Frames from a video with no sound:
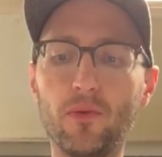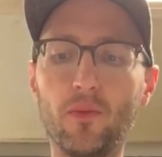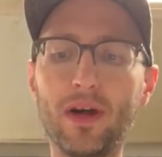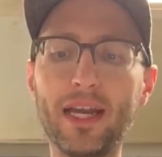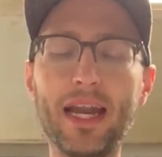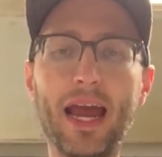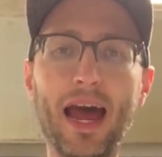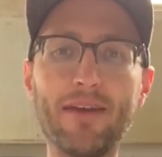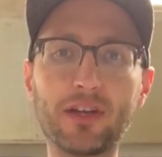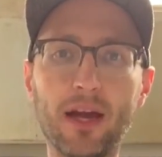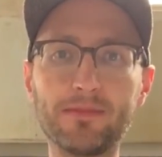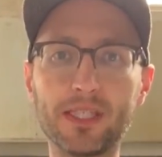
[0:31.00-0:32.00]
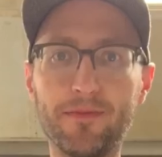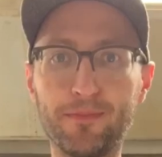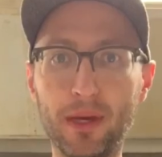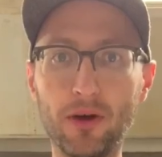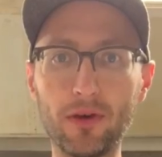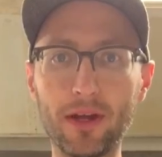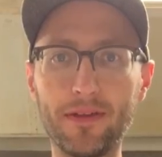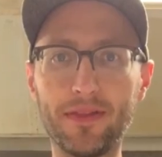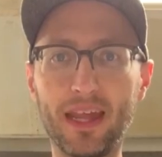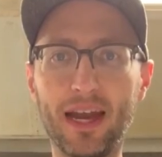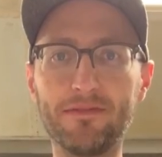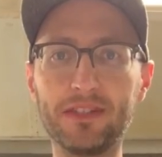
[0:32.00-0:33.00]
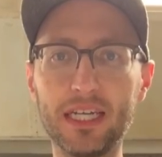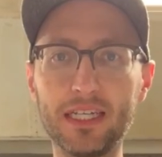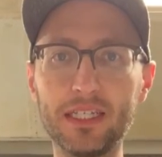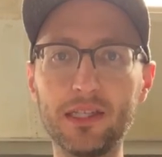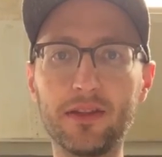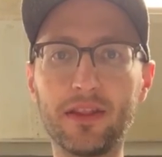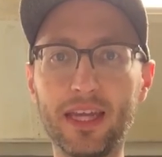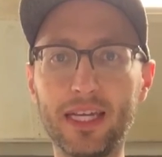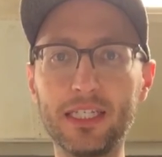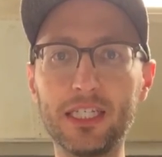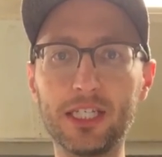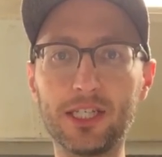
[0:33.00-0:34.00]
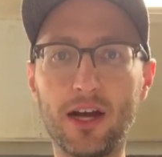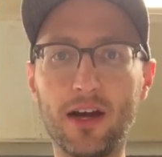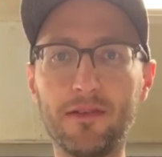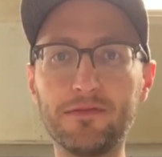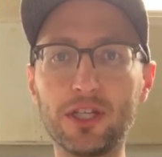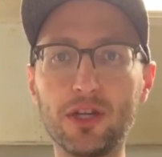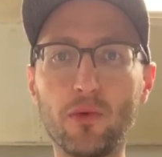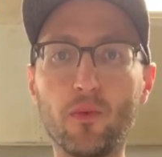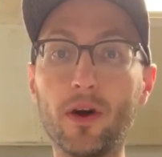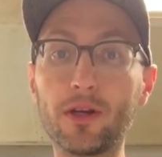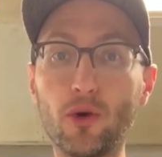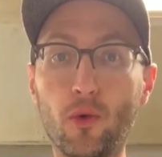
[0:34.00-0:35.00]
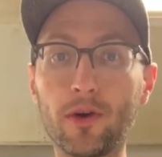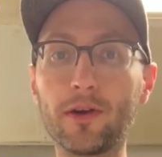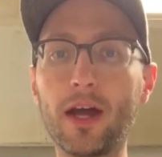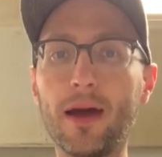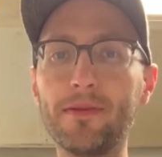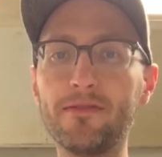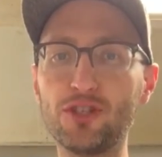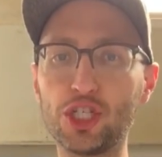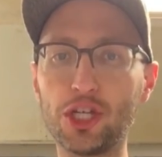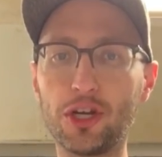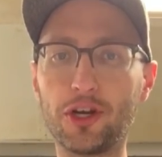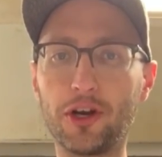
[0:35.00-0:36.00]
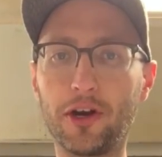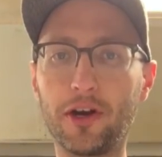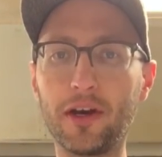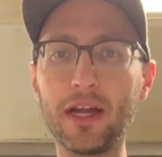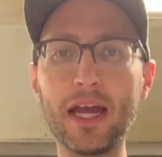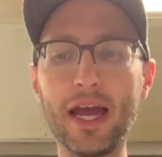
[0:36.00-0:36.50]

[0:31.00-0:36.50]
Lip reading: 1.5 cups of milk that I've then dissolved 1/4 cup of sugar,